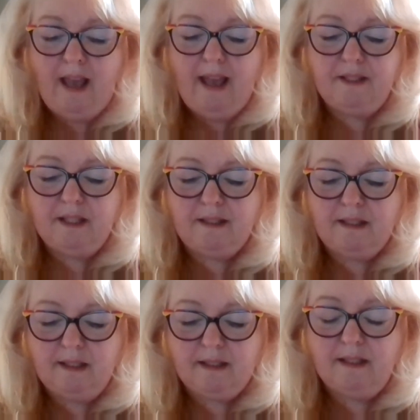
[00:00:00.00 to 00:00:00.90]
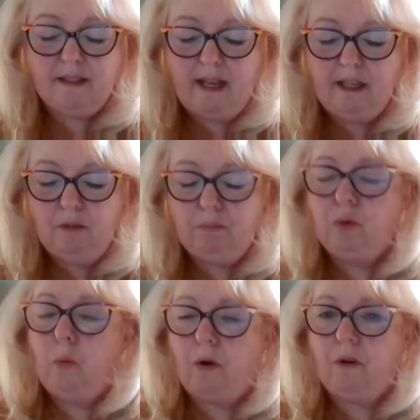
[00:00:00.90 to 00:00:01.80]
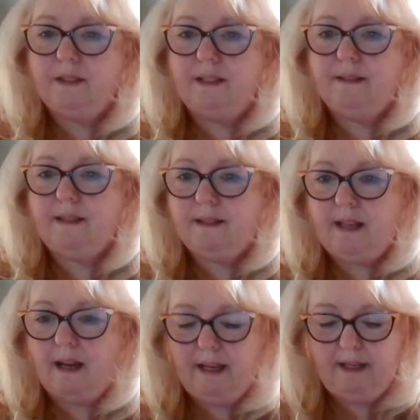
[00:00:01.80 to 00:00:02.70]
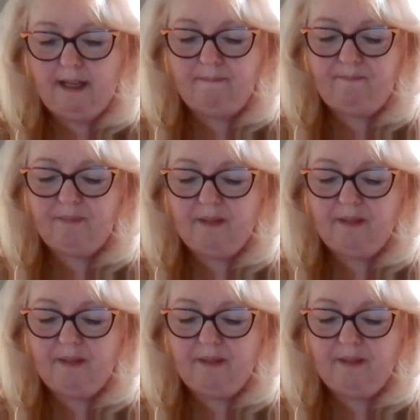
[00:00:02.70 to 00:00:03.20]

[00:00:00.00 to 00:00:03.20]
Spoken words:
and sustainable world and society.